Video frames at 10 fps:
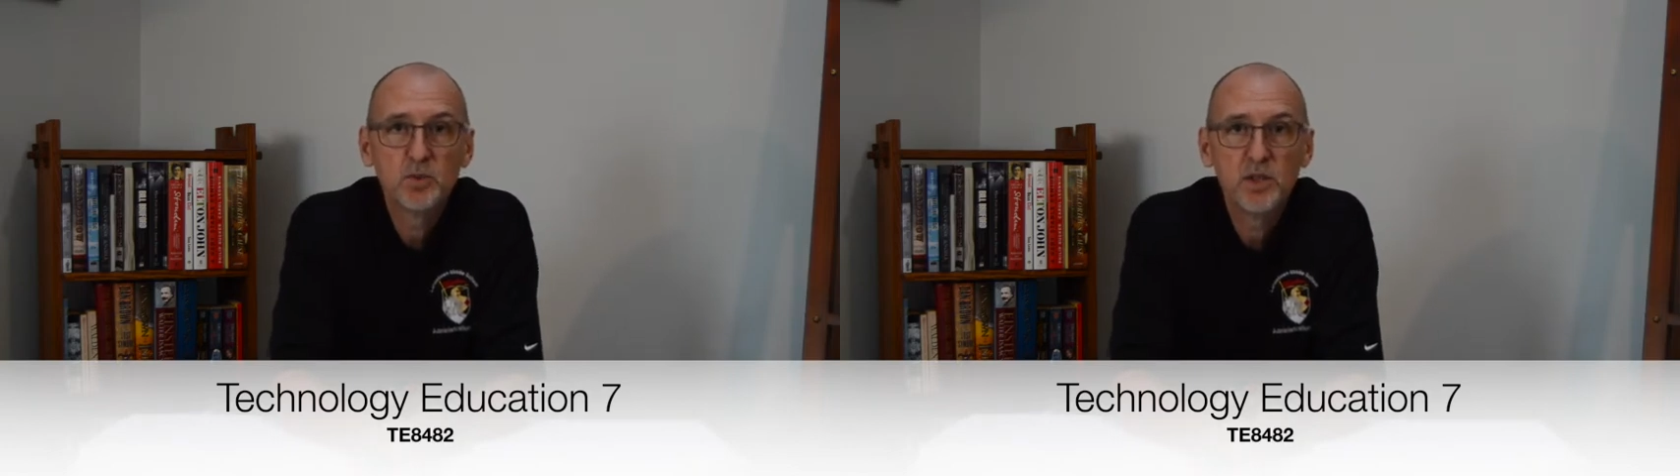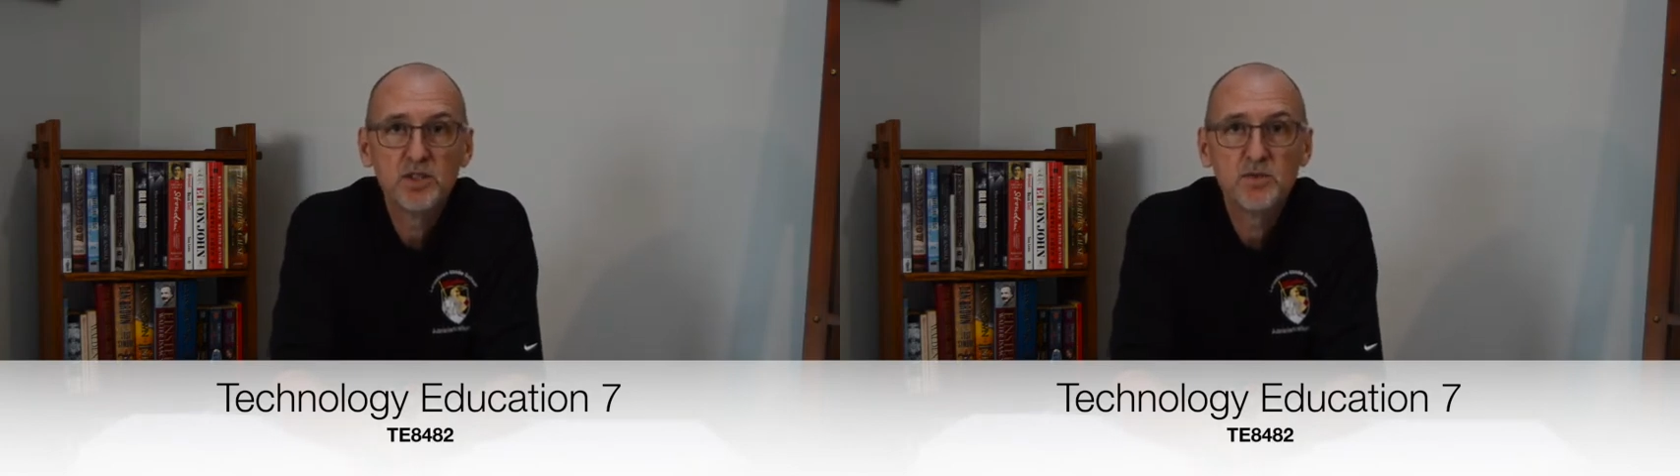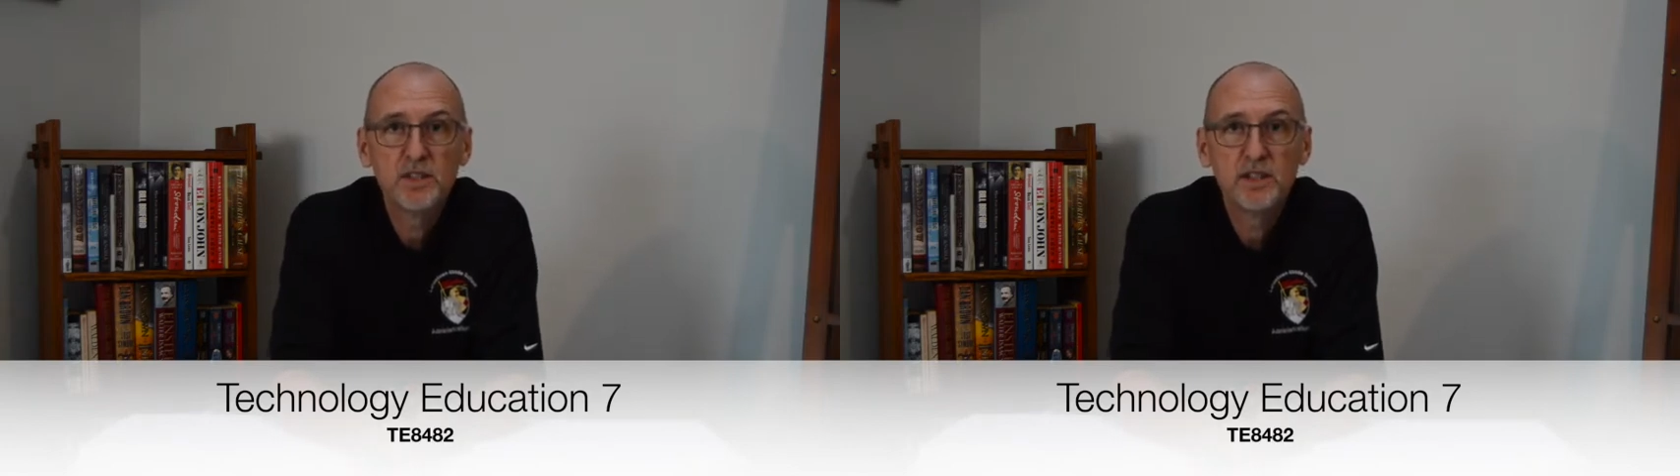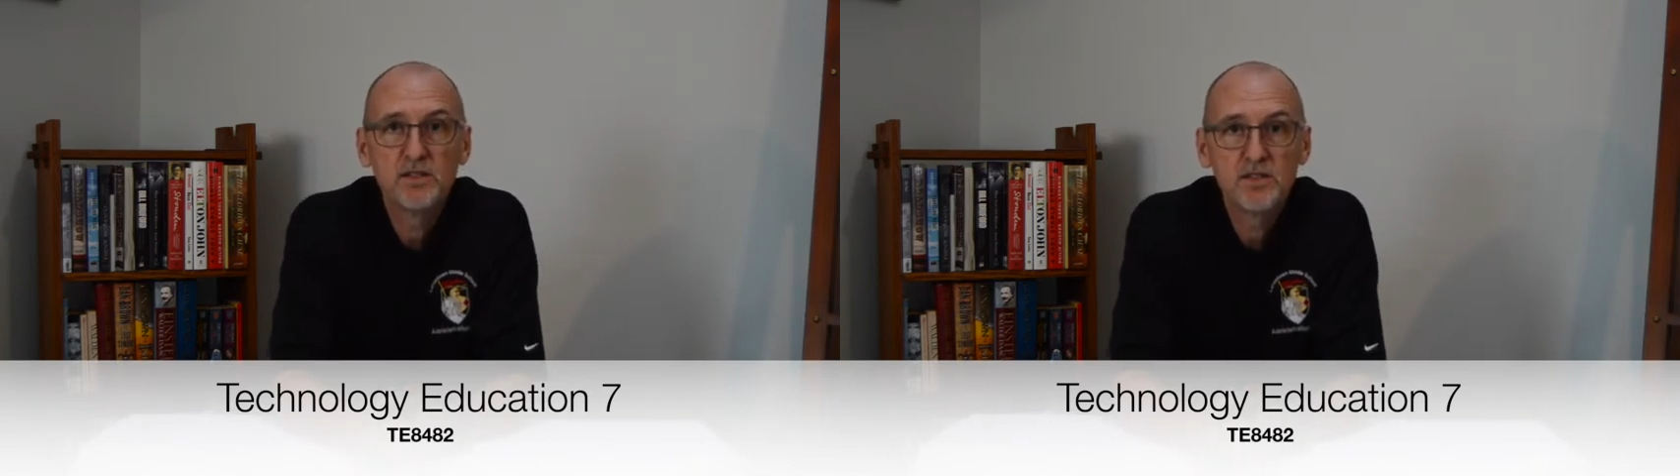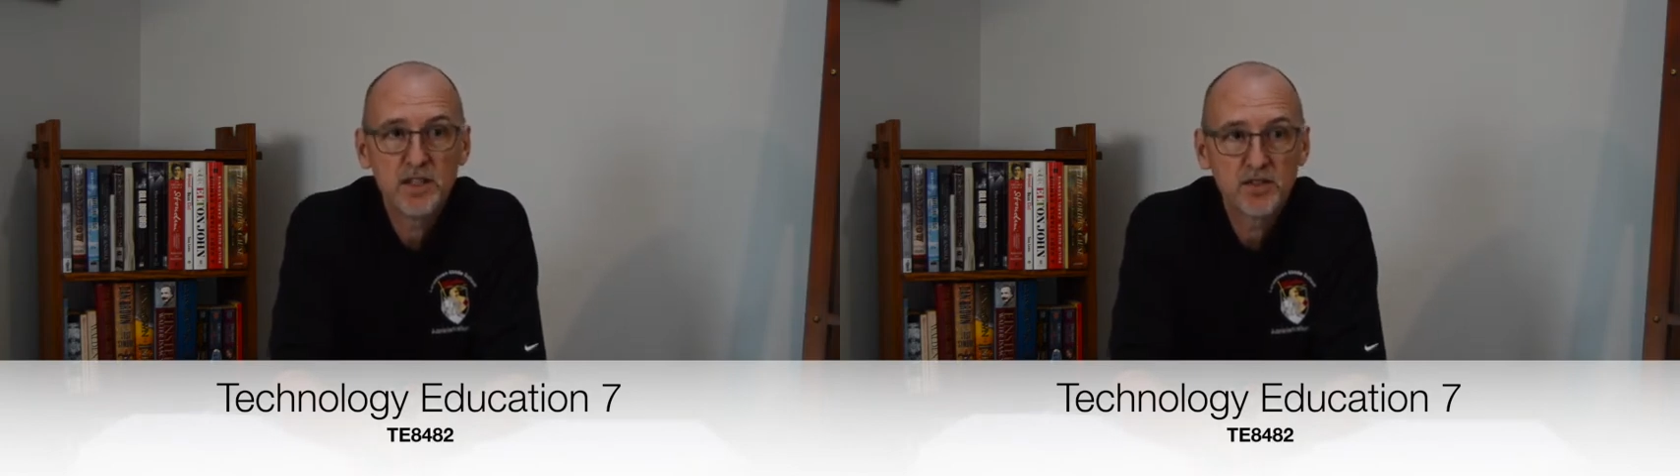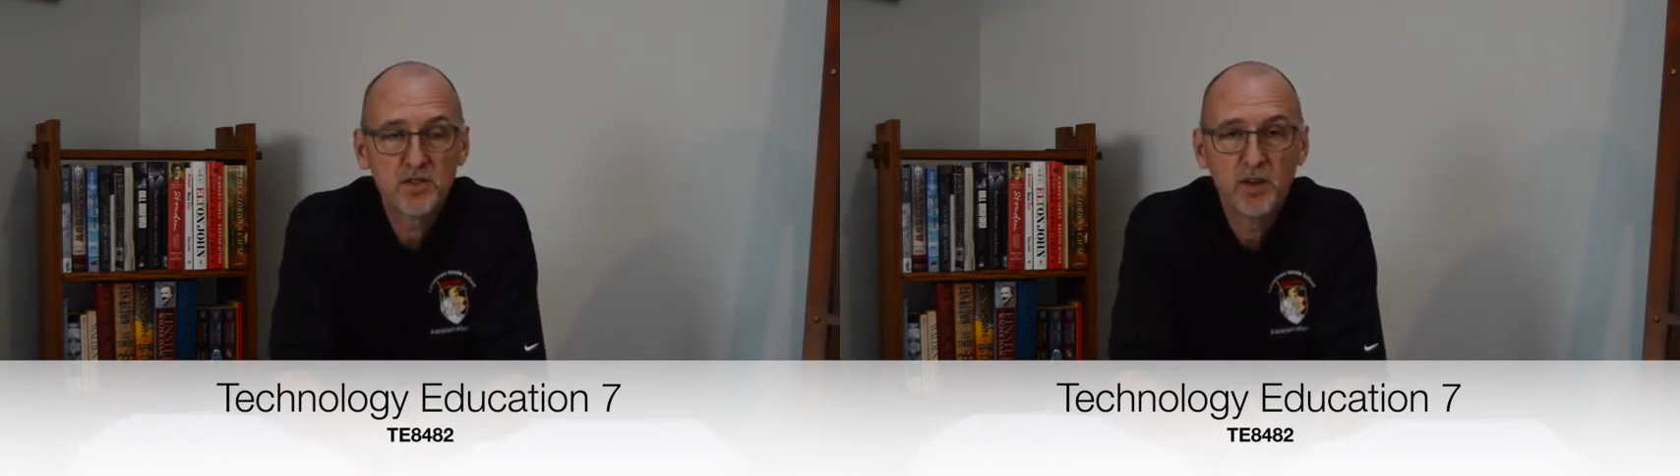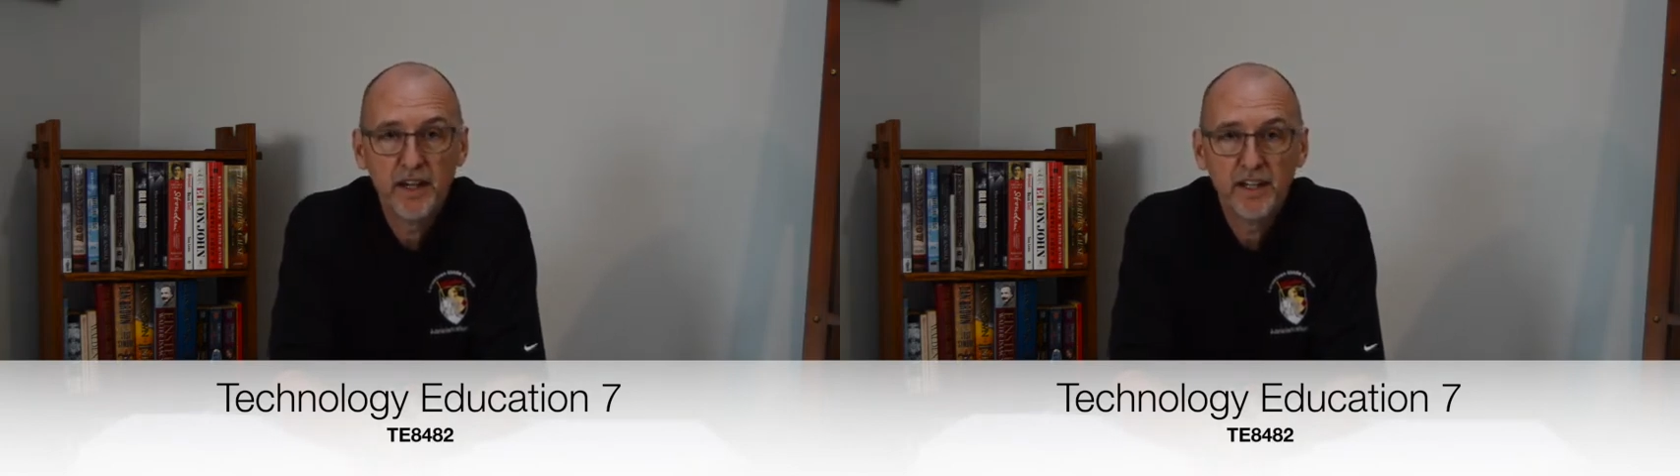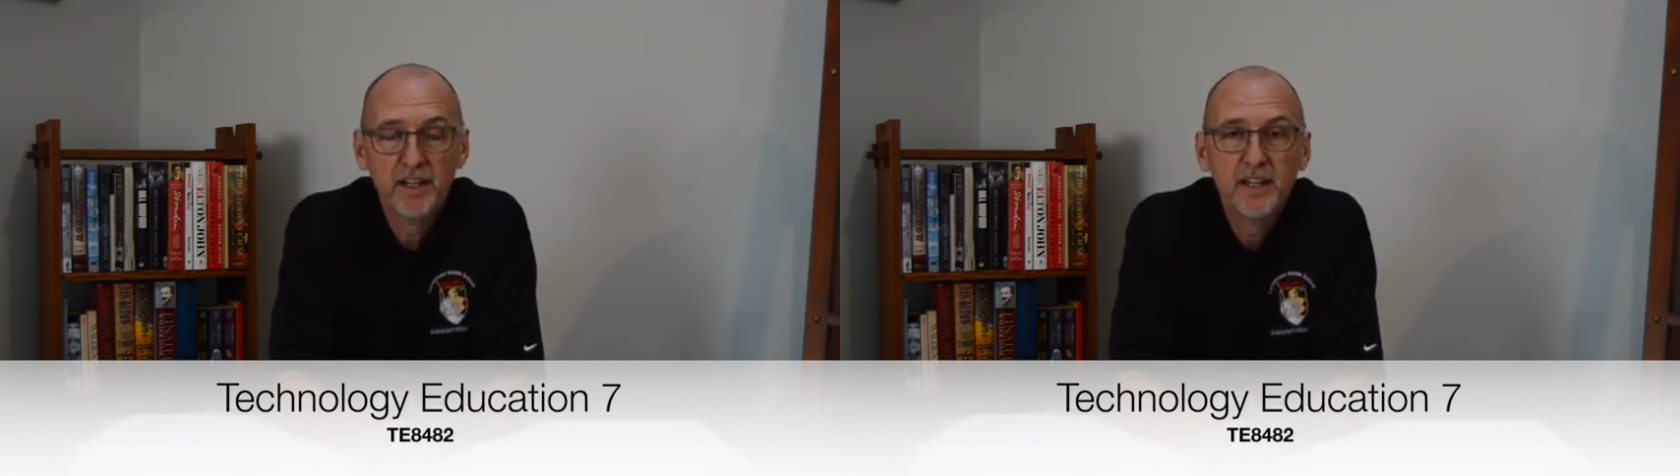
what you did in 6th grade.